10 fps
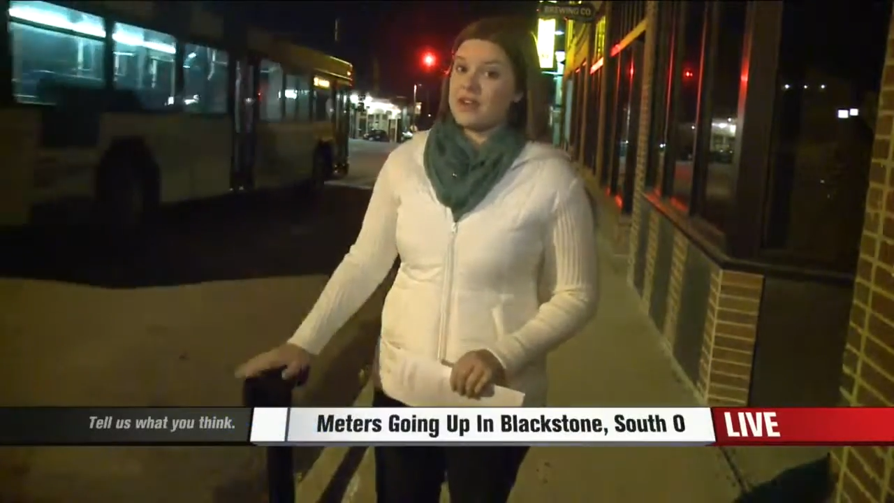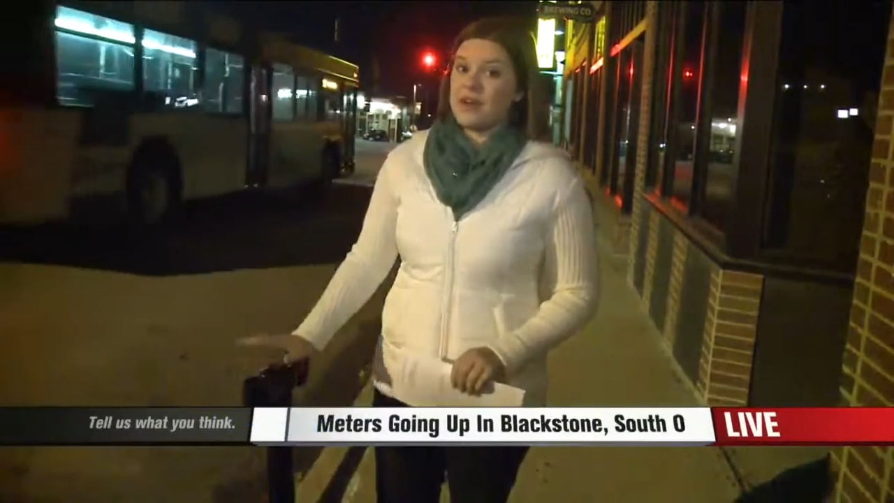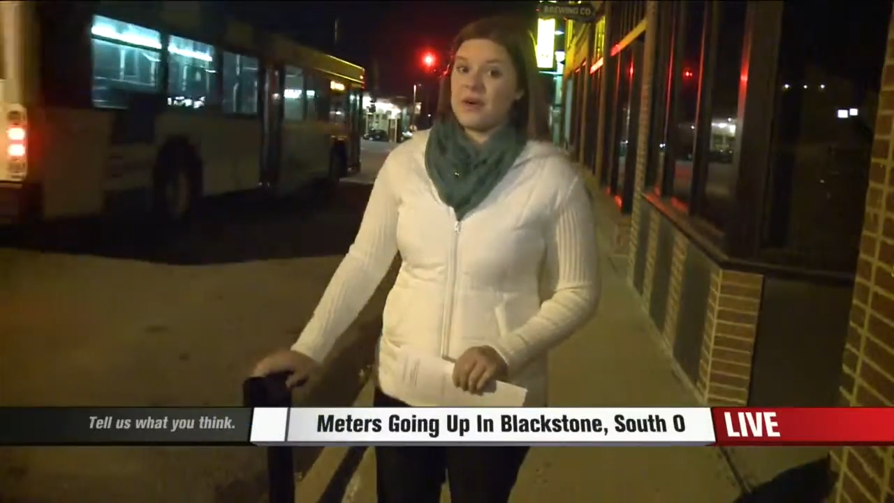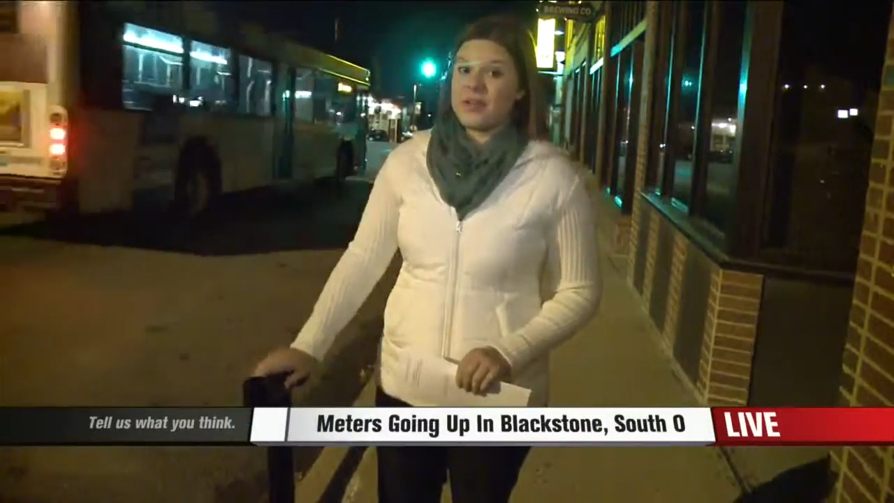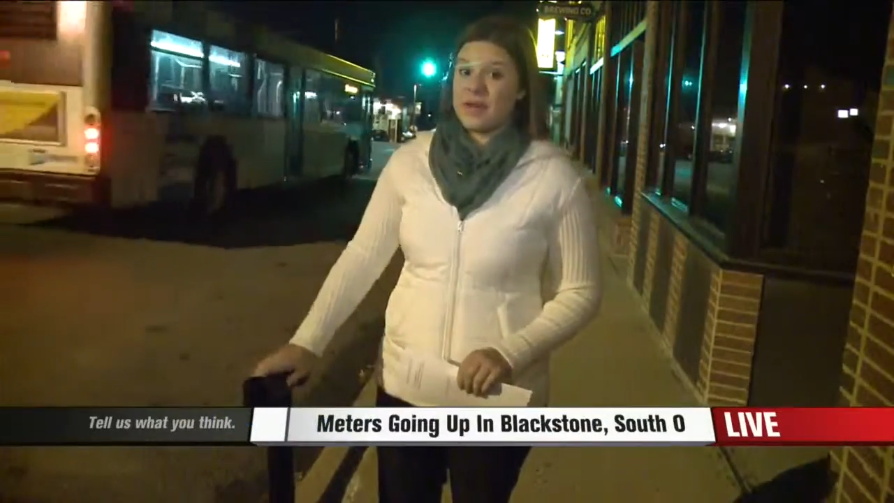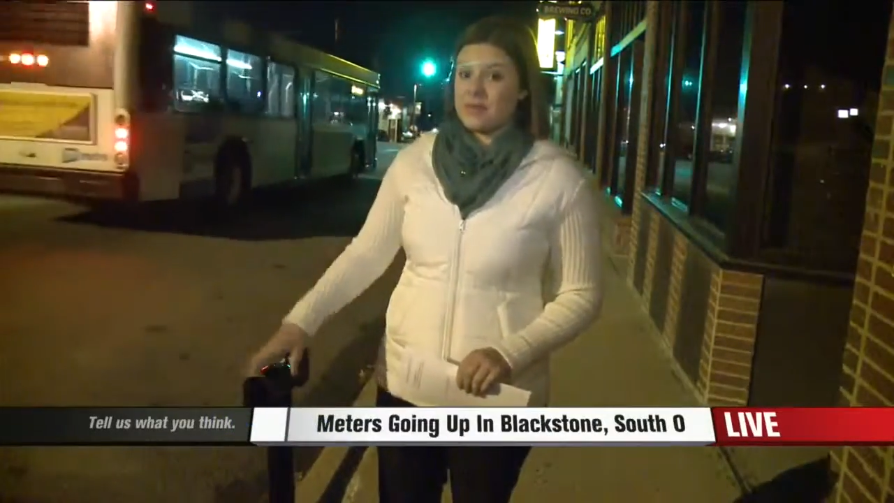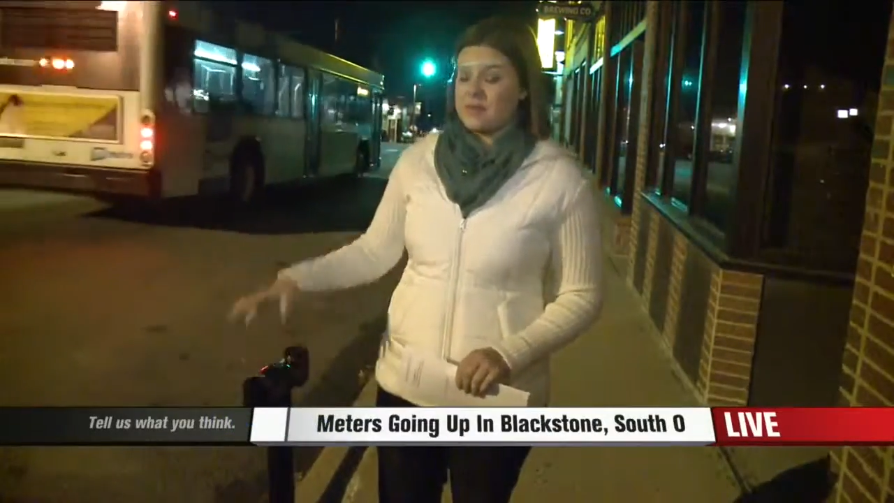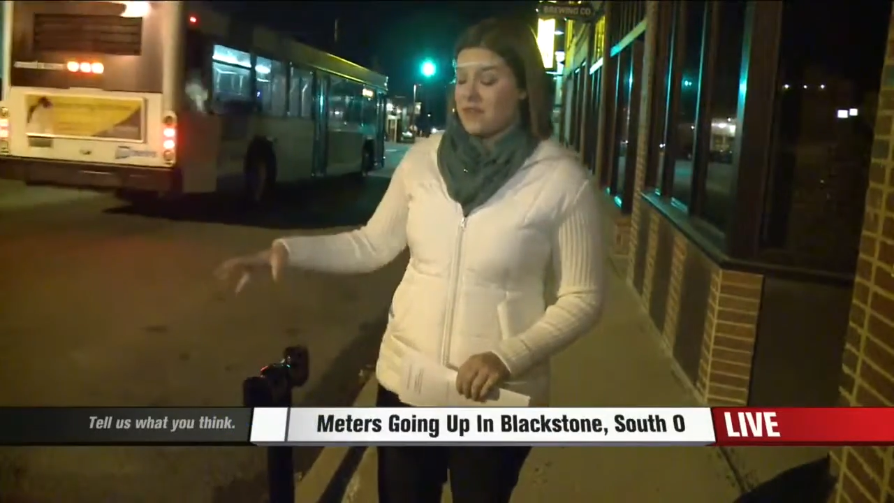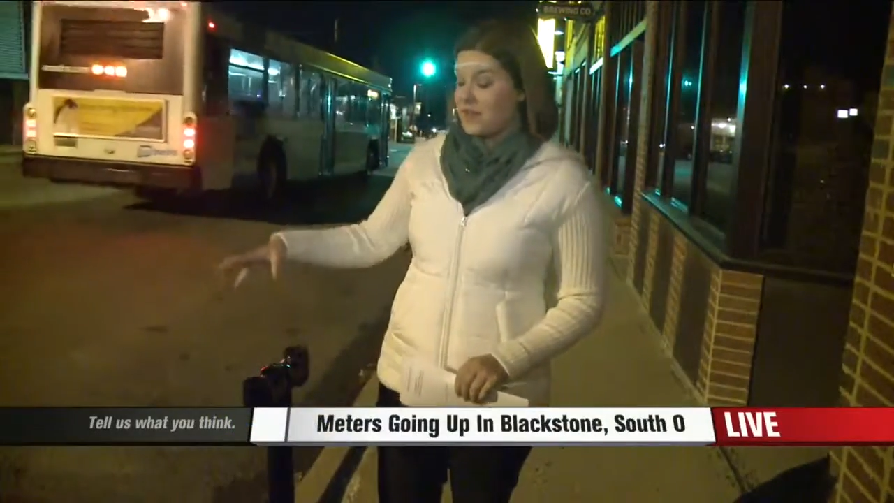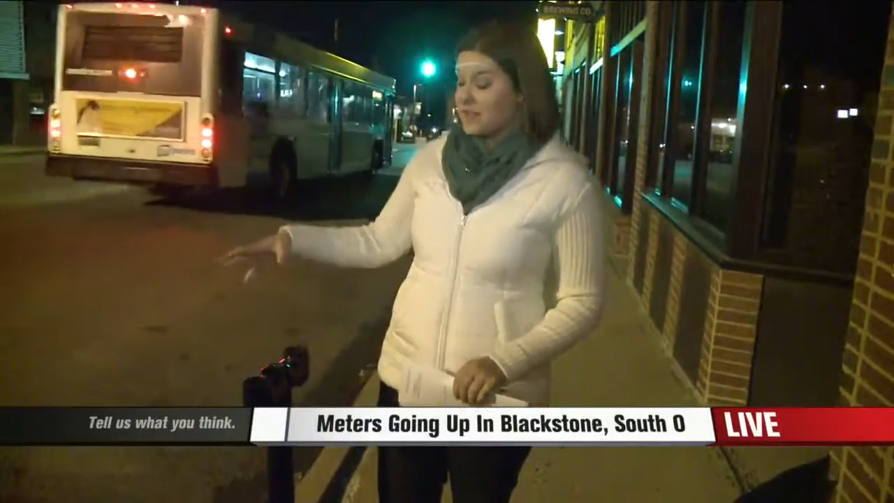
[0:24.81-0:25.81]
they're going up,
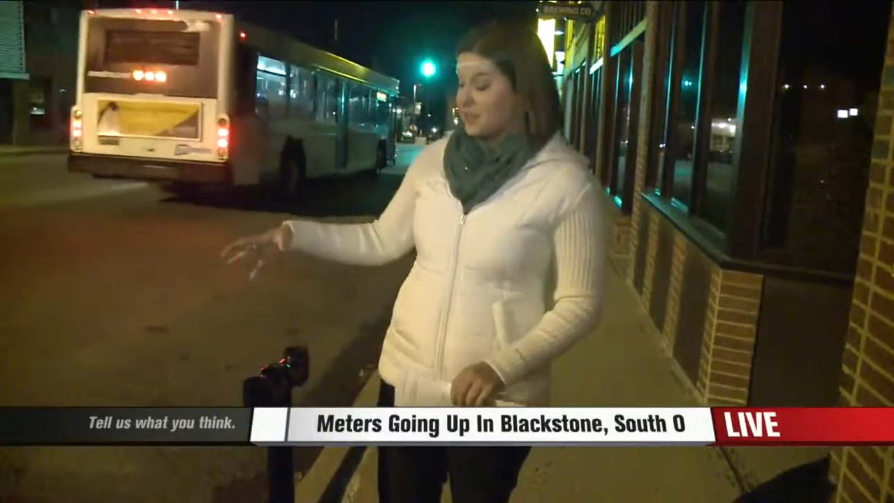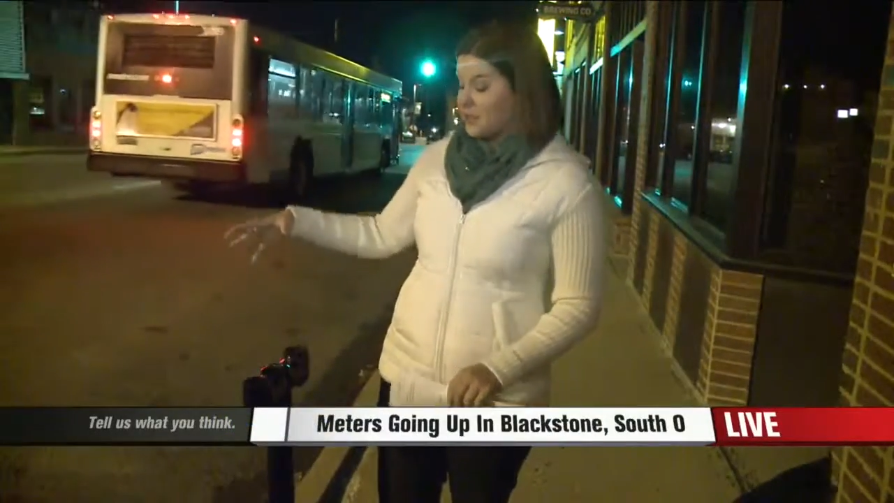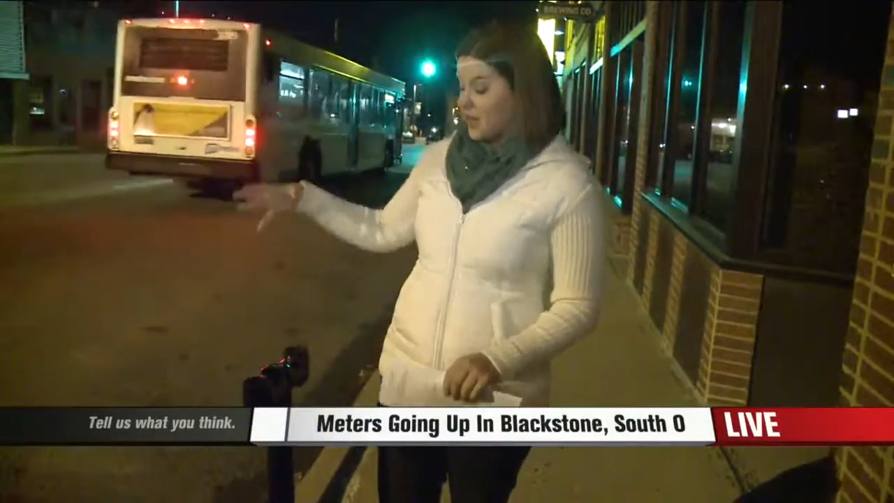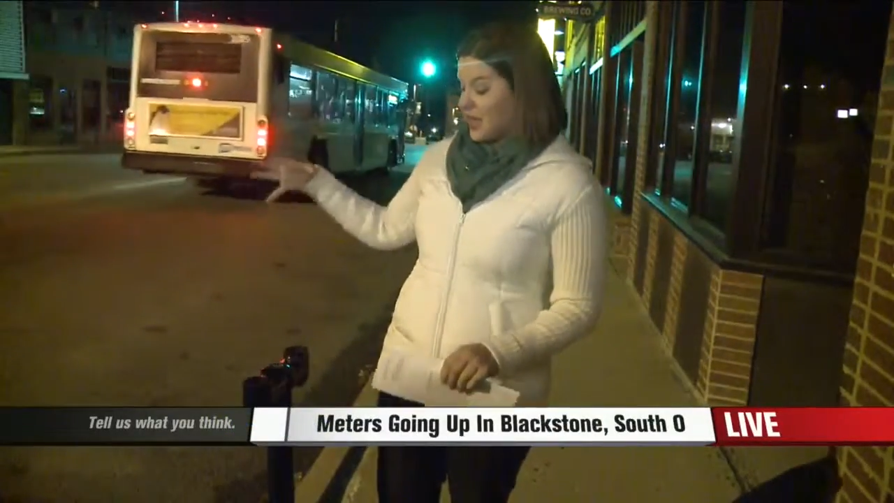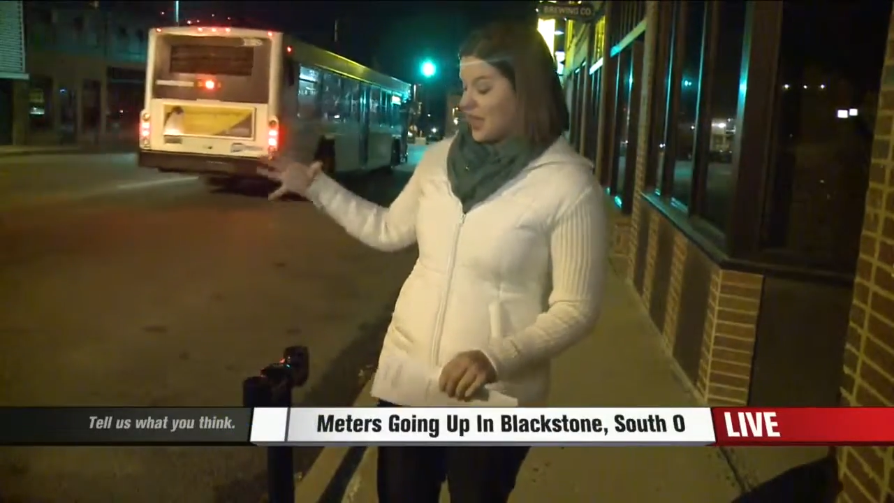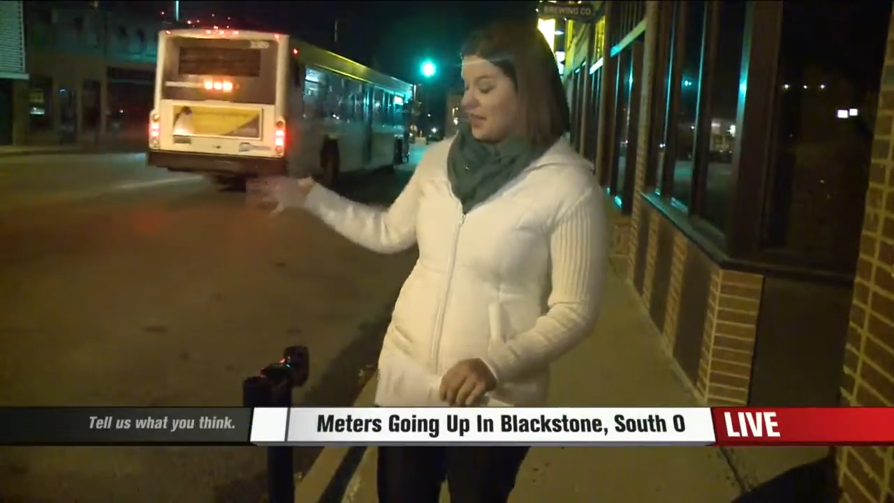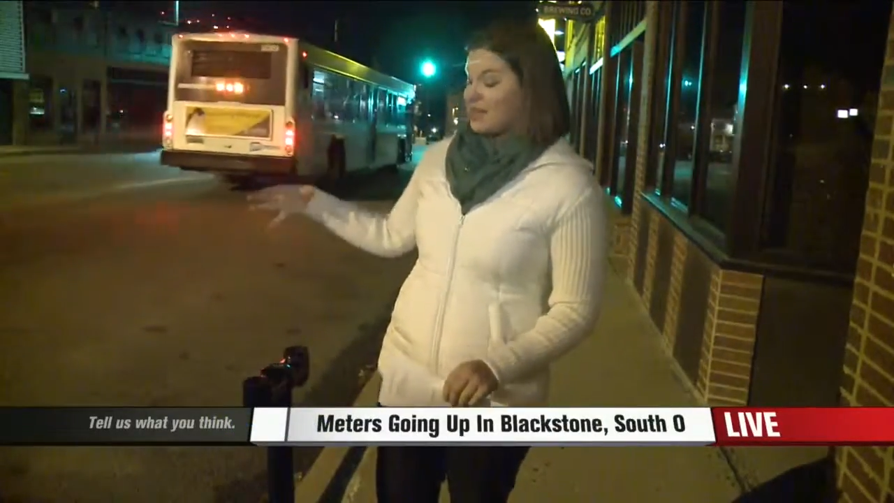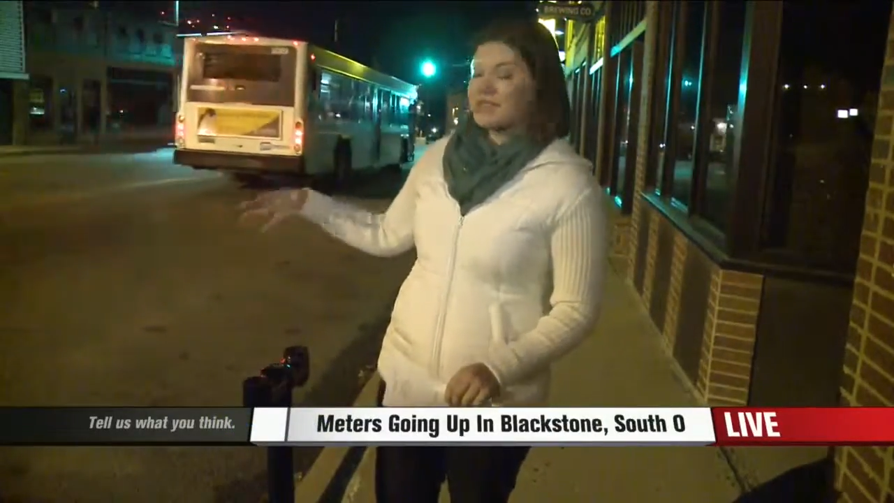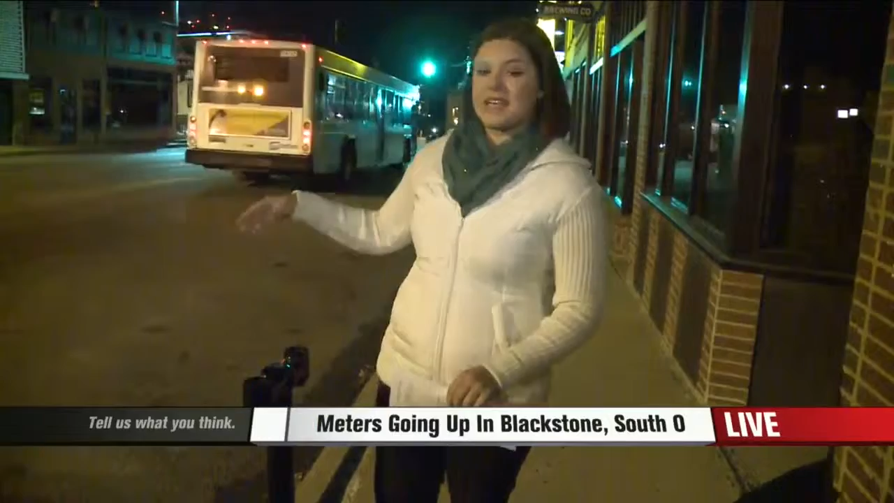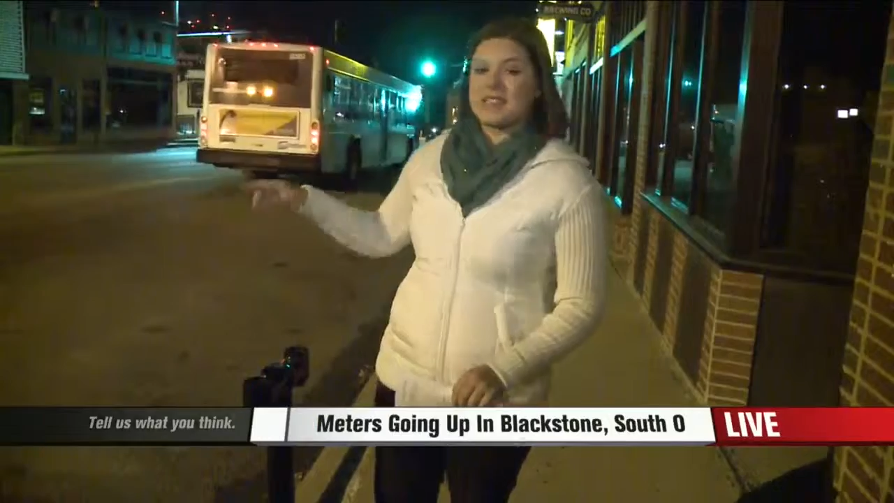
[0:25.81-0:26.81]
and very soon they're going to
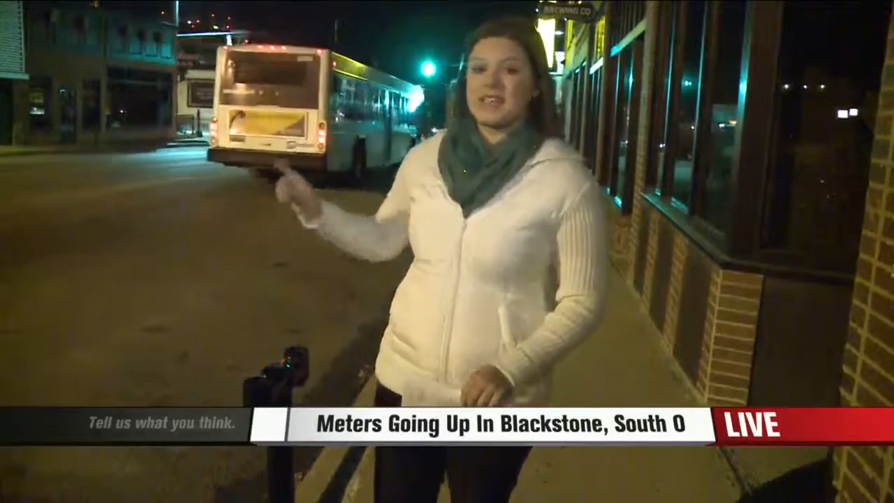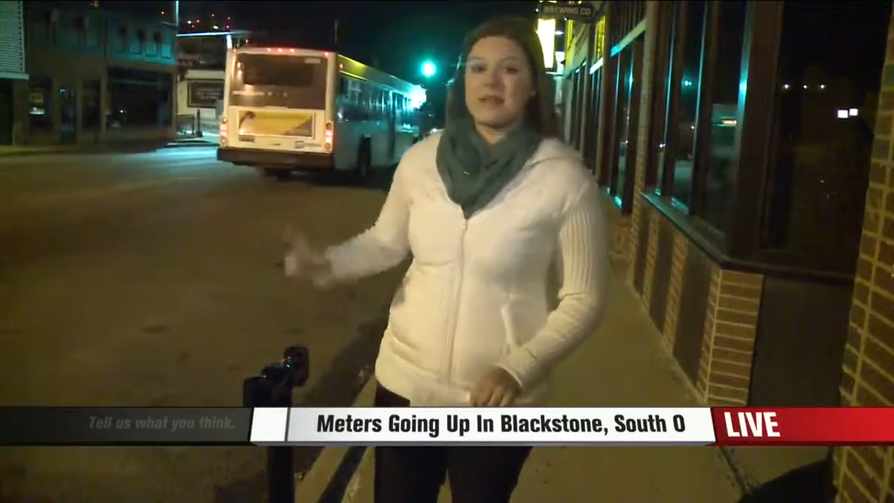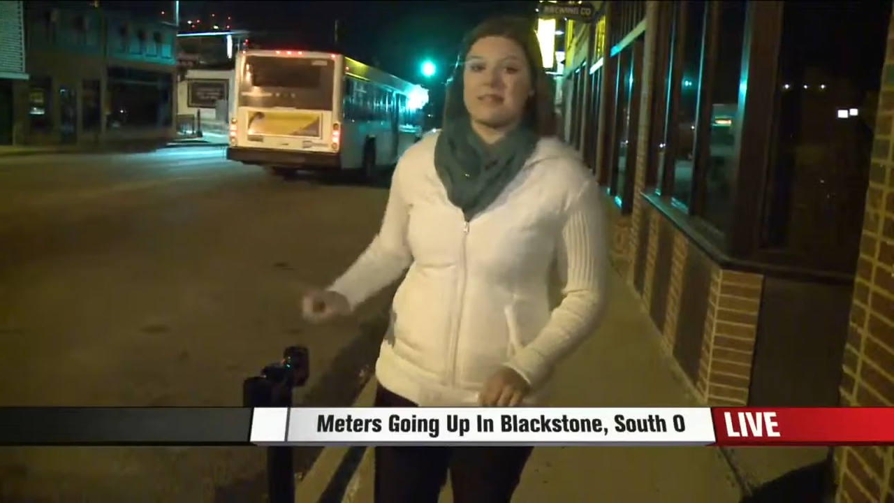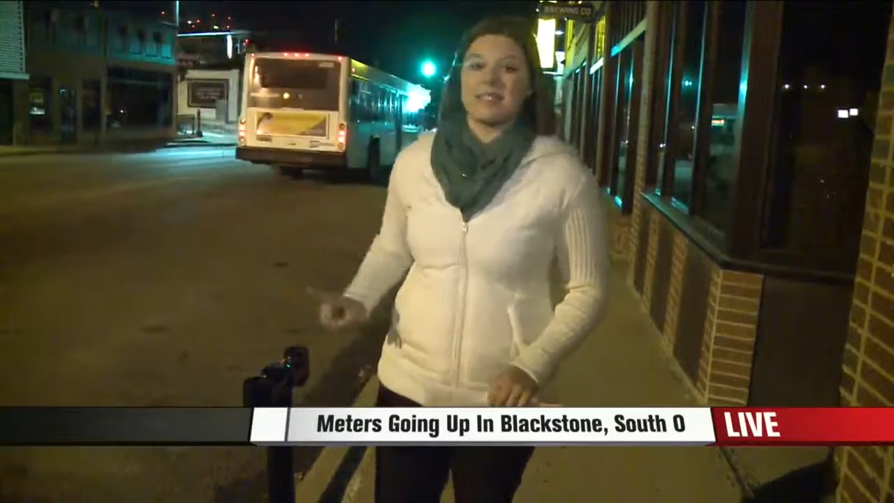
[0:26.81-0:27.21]
have those heads on them.